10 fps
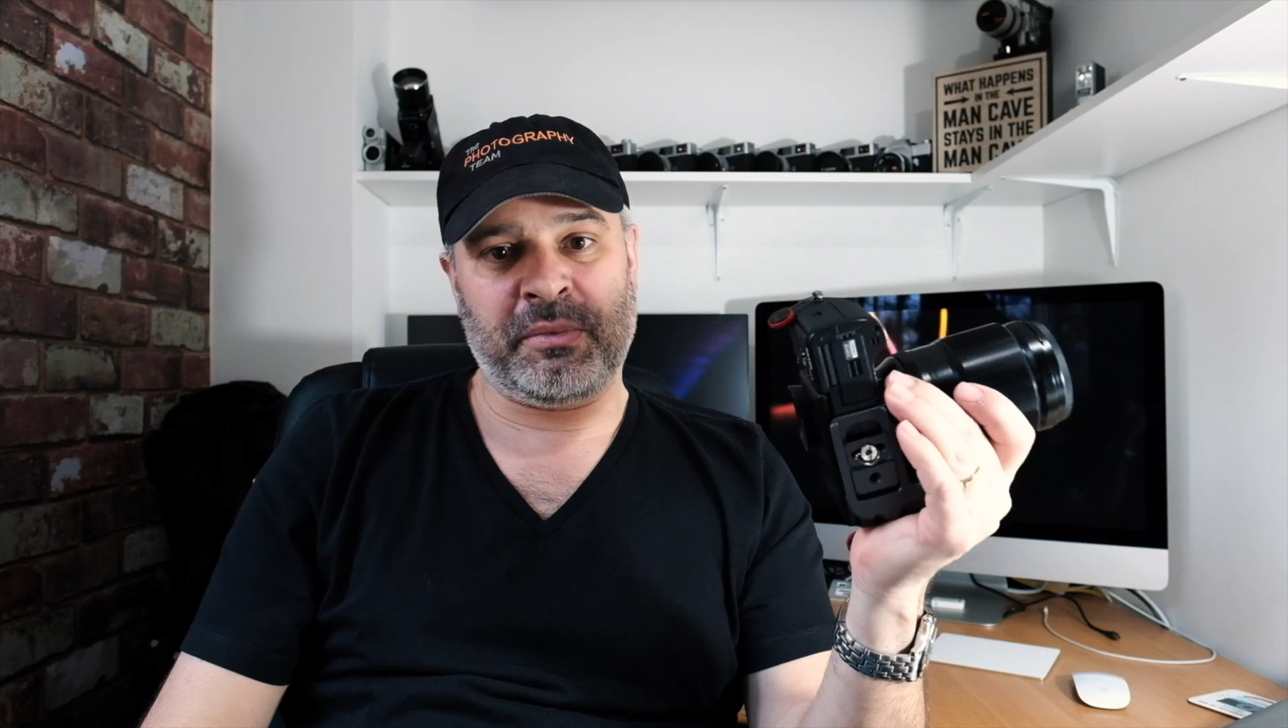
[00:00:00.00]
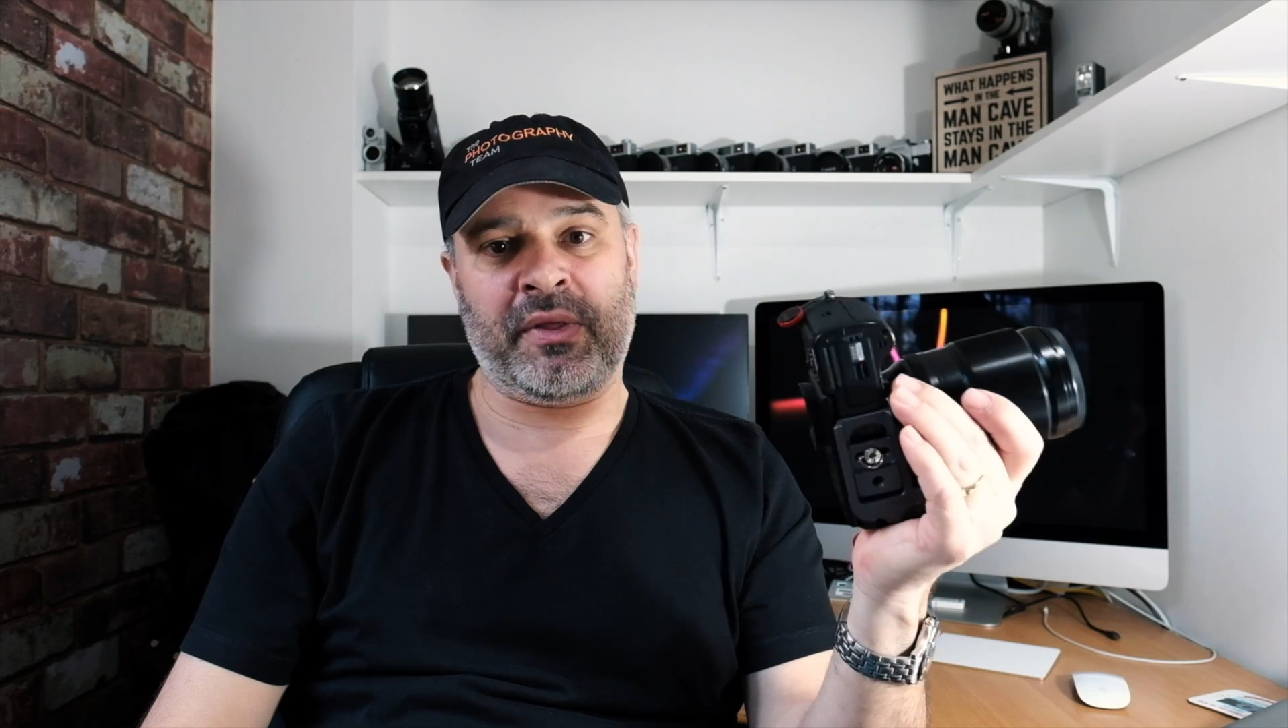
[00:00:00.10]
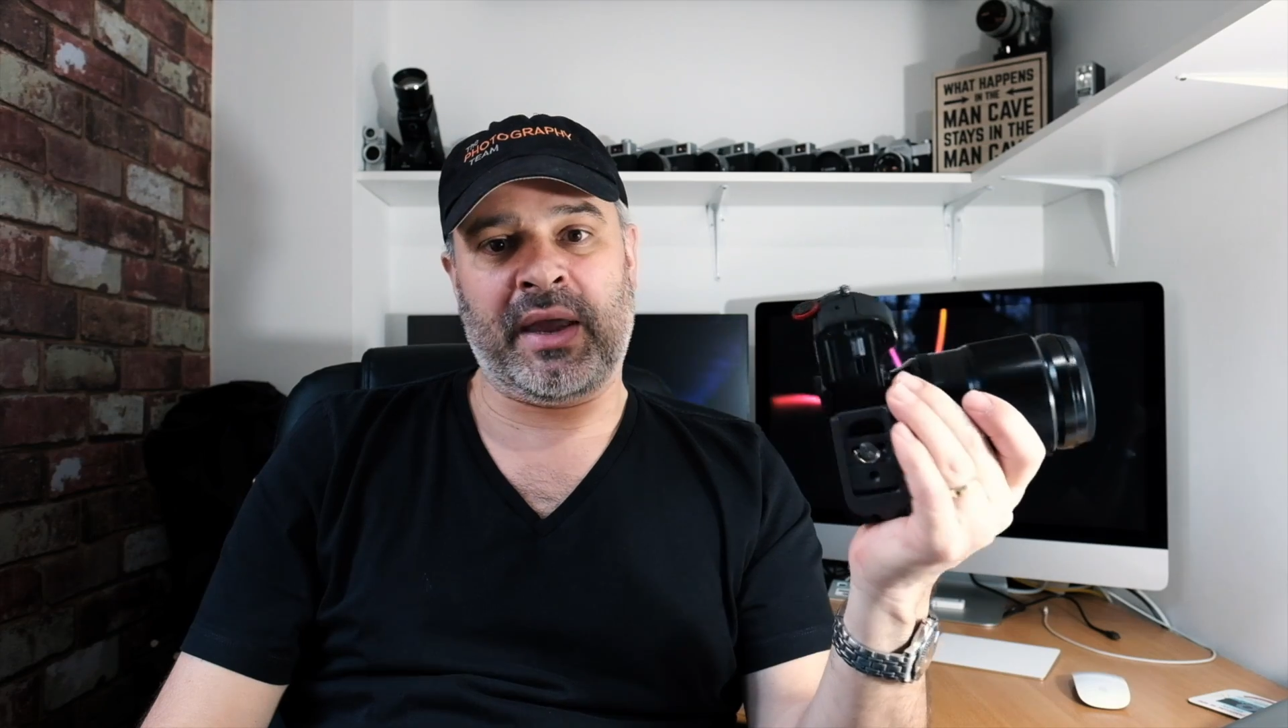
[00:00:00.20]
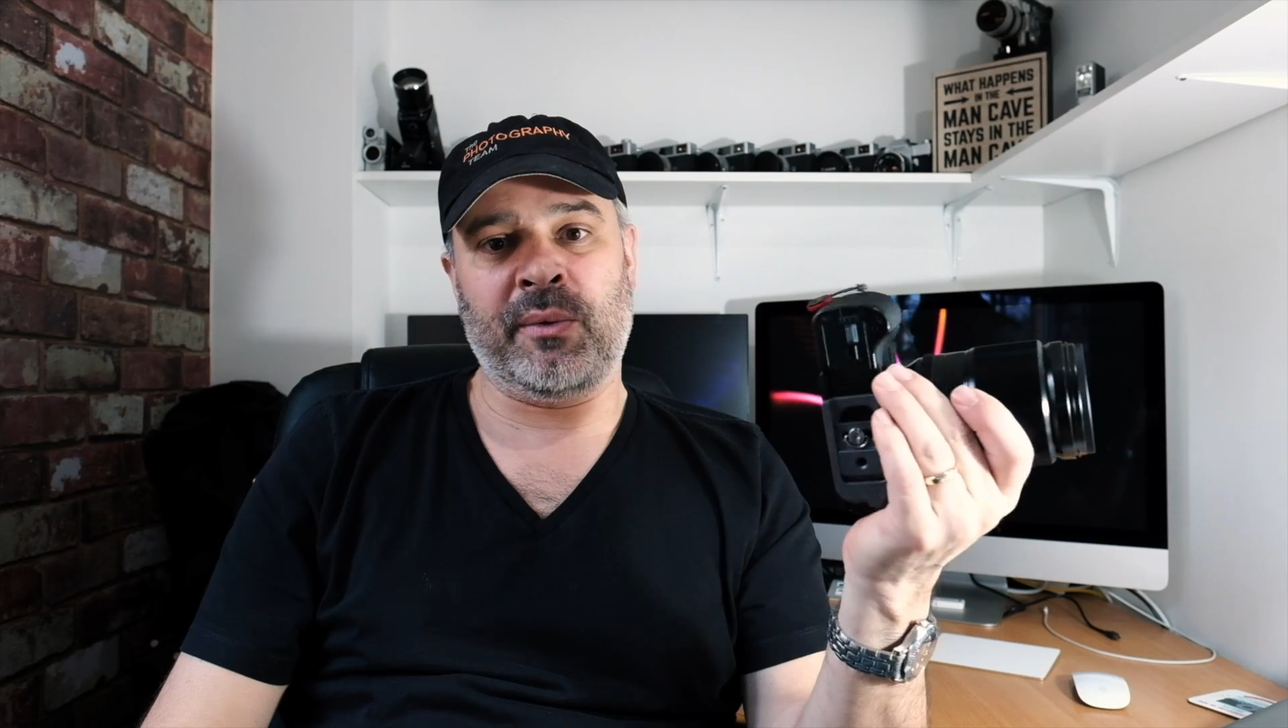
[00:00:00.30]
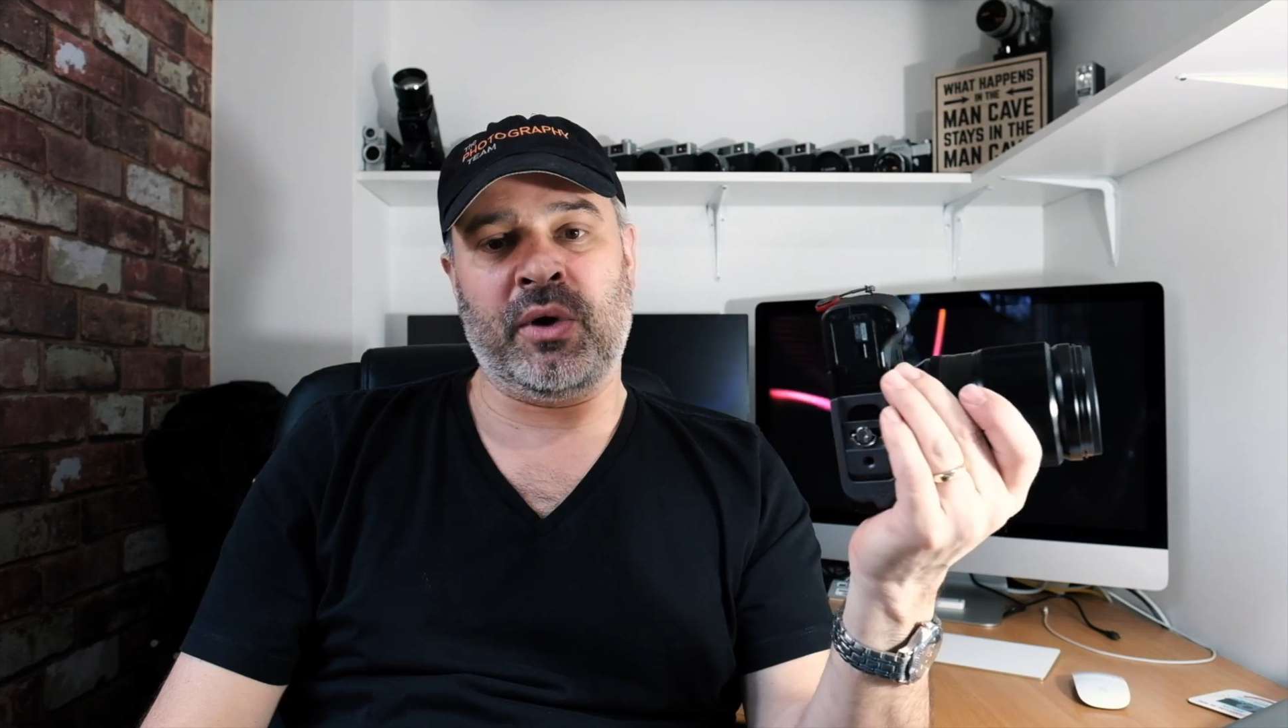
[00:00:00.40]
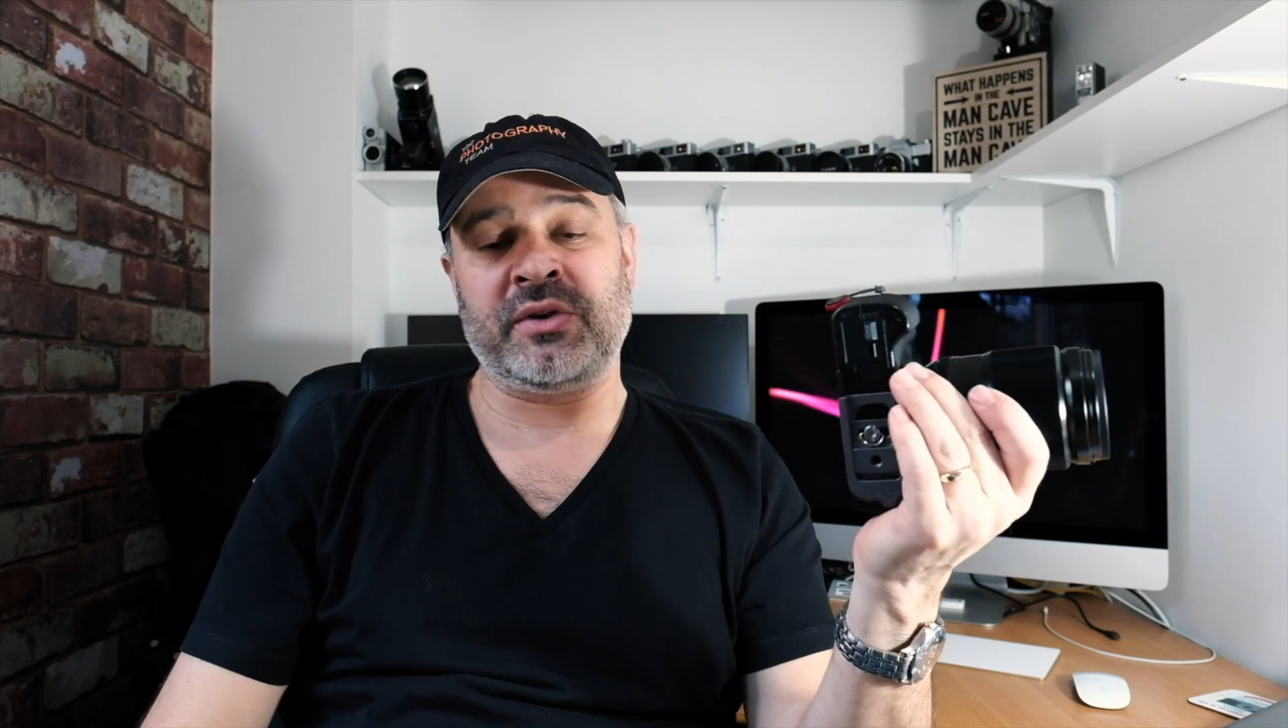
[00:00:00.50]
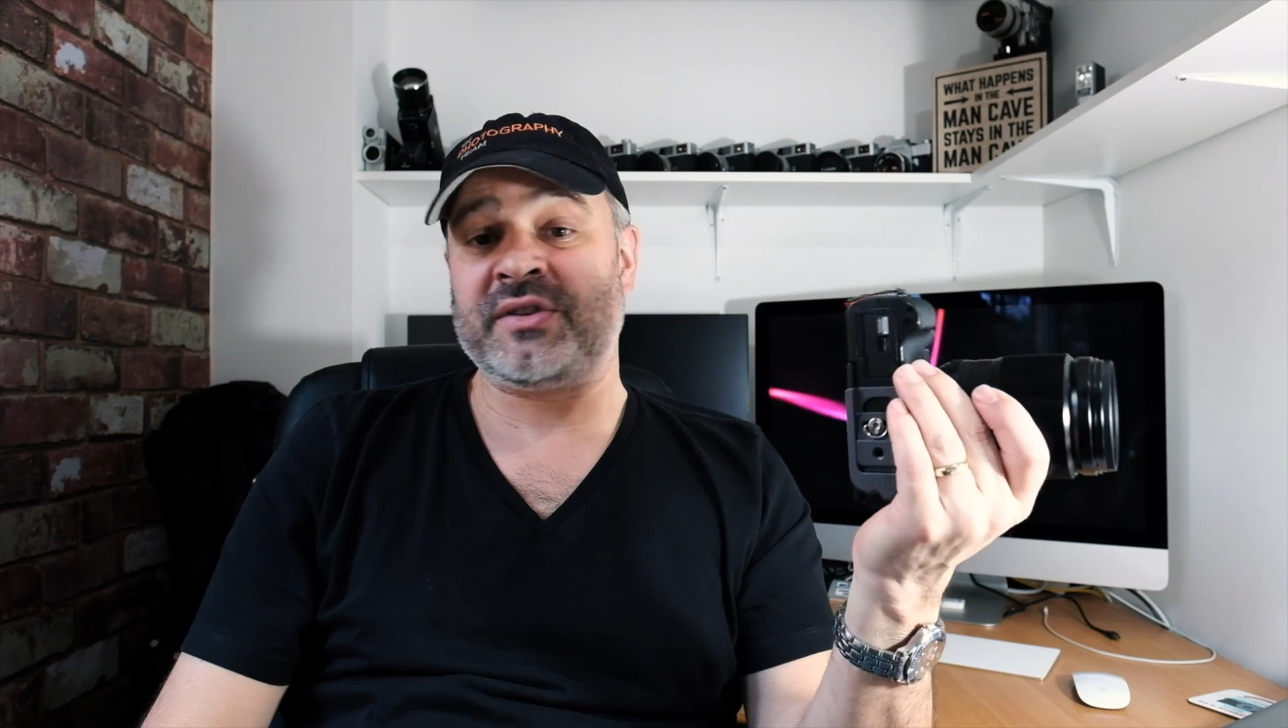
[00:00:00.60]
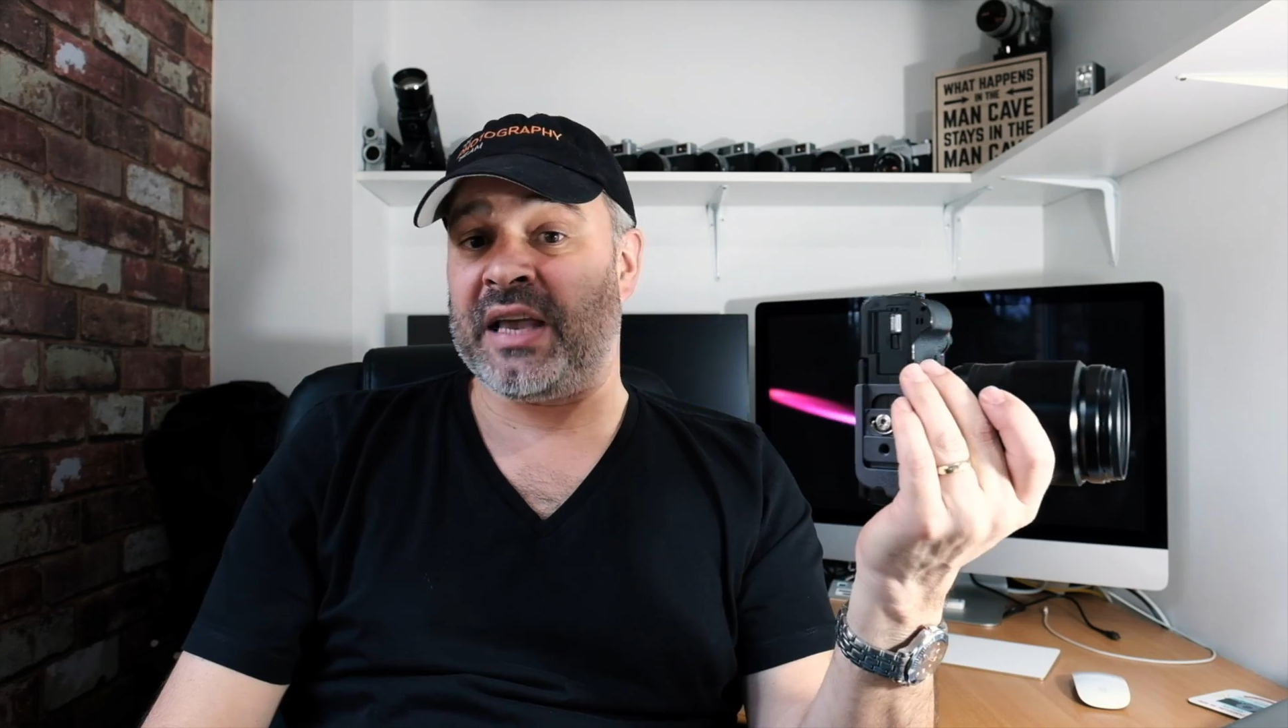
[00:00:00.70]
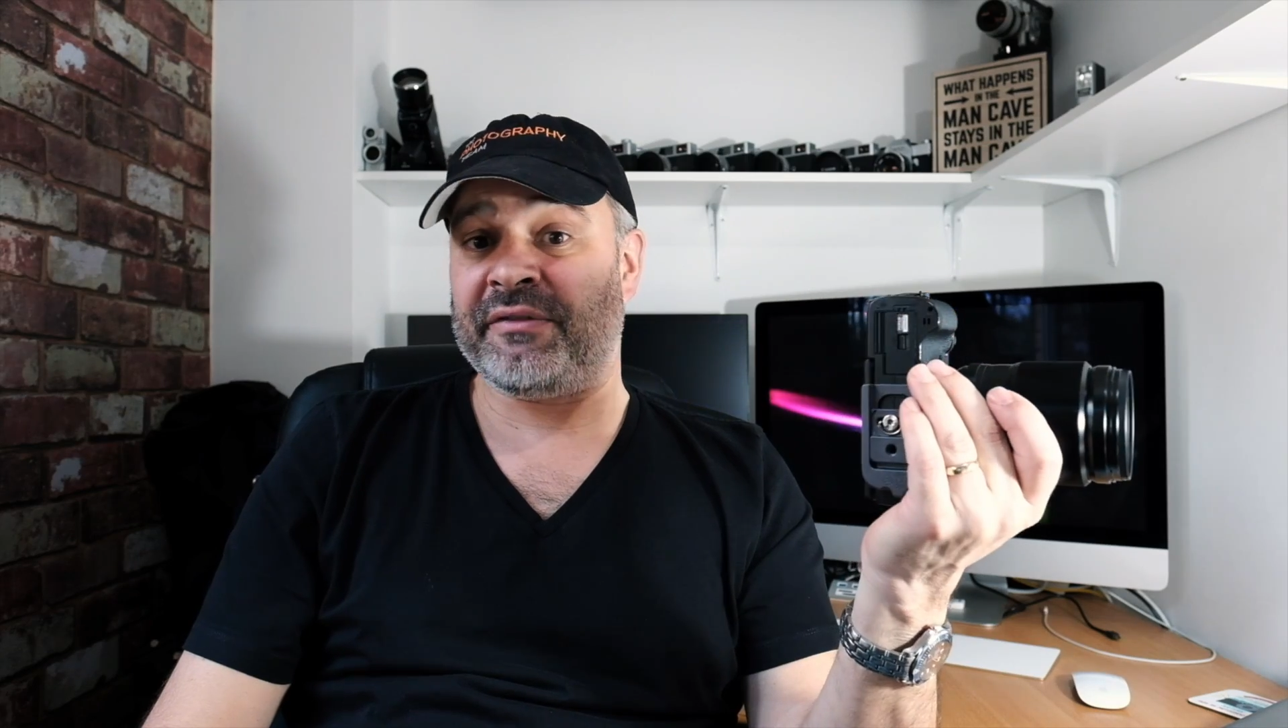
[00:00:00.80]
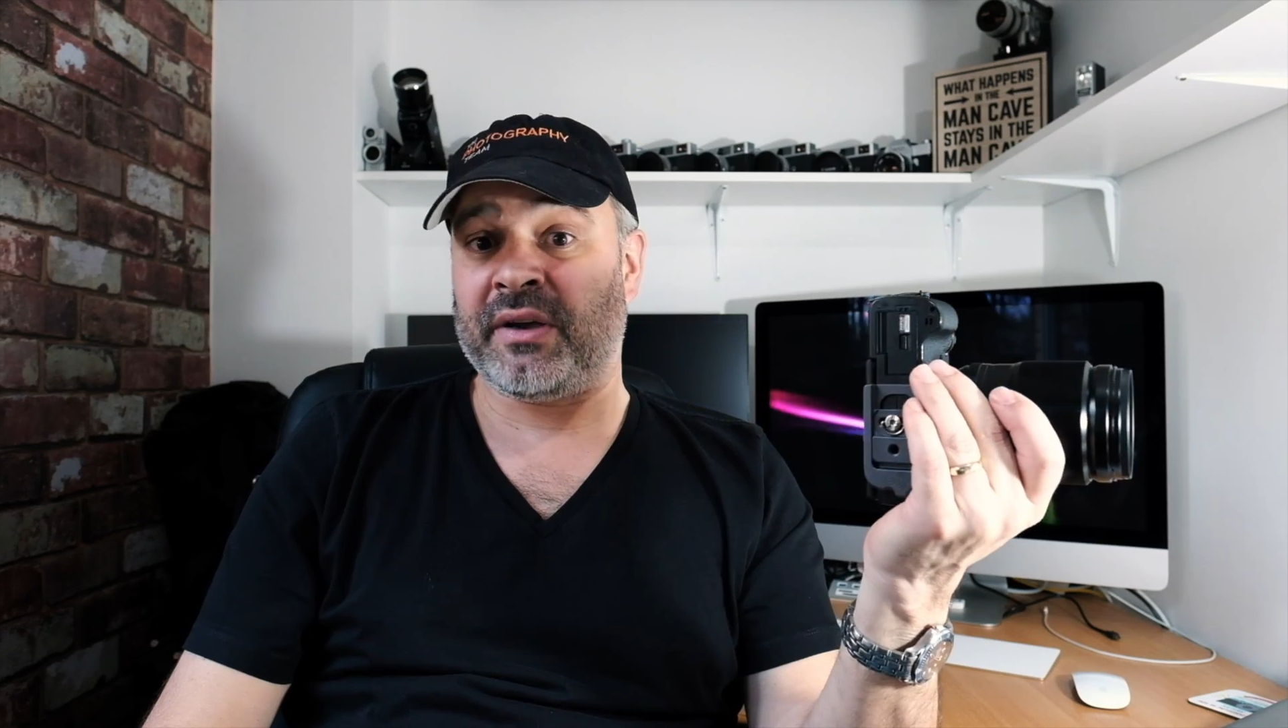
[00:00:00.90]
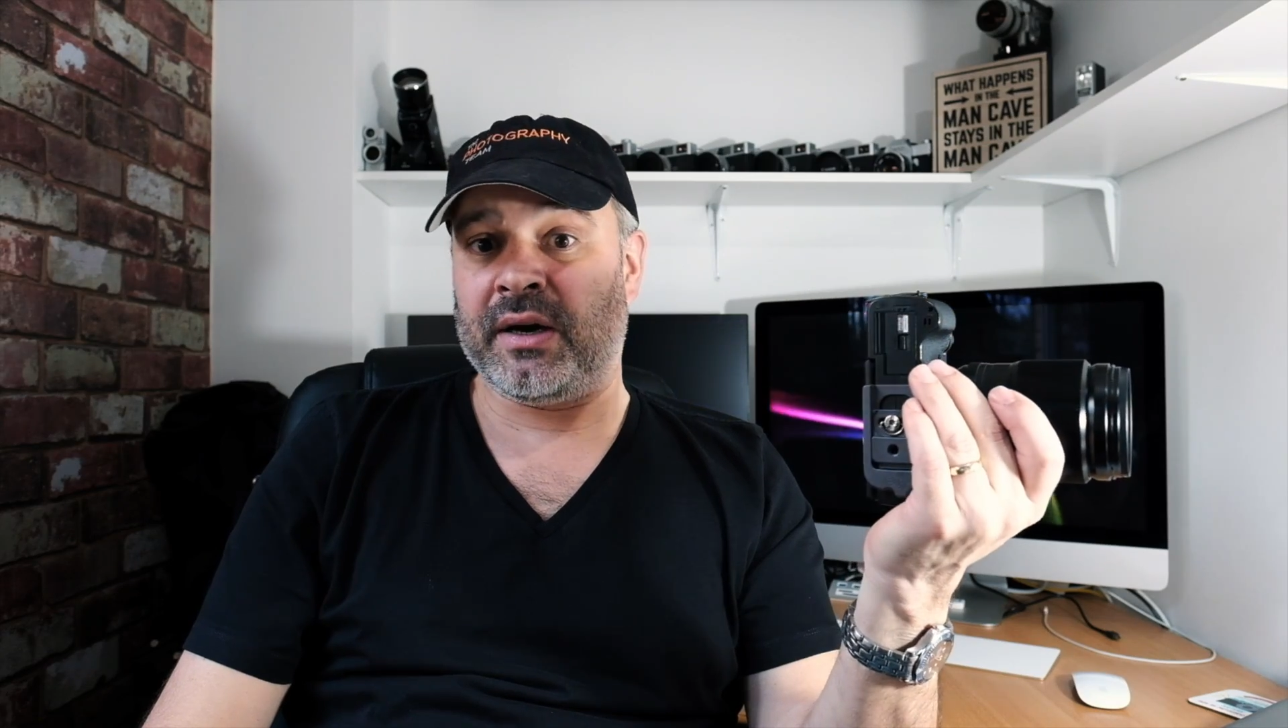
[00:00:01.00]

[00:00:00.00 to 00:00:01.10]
but they were CF